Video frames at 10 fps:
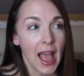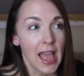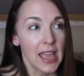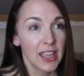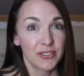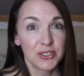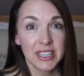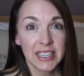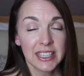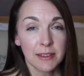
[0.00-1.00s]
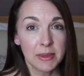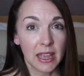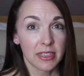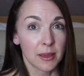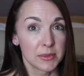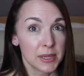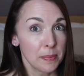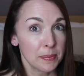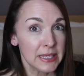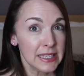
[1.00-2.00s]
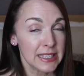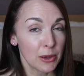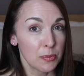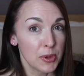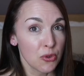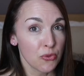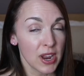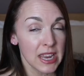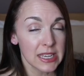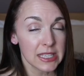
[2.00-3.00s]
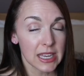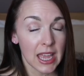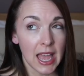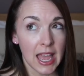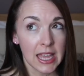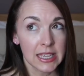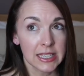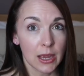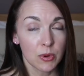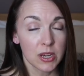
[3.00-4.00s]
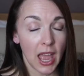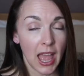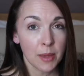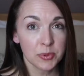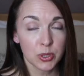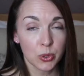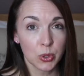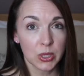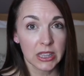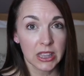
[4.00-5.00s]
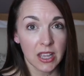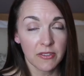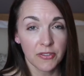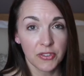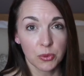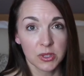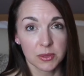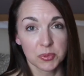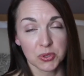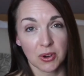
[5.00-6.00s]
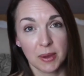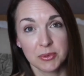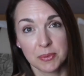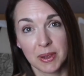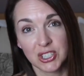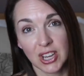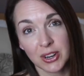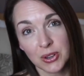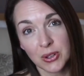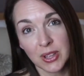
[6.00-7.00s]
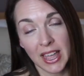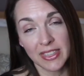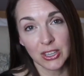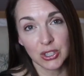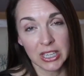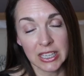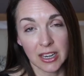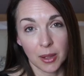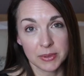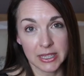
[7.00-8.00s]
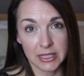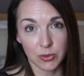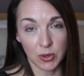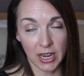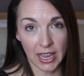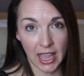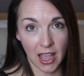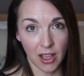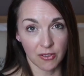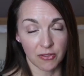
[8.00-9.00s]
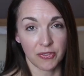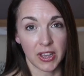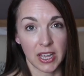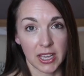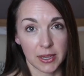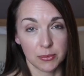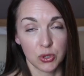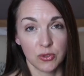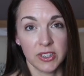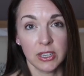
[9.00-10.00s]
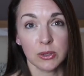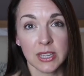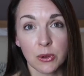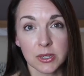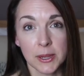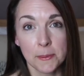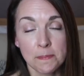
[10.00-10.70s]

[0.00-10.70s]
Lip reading: If you did, give me a thumbs up, please. That would be great. And I would absolutely love if you would subscribe to my channel, and then you can get updates when I have new videos out.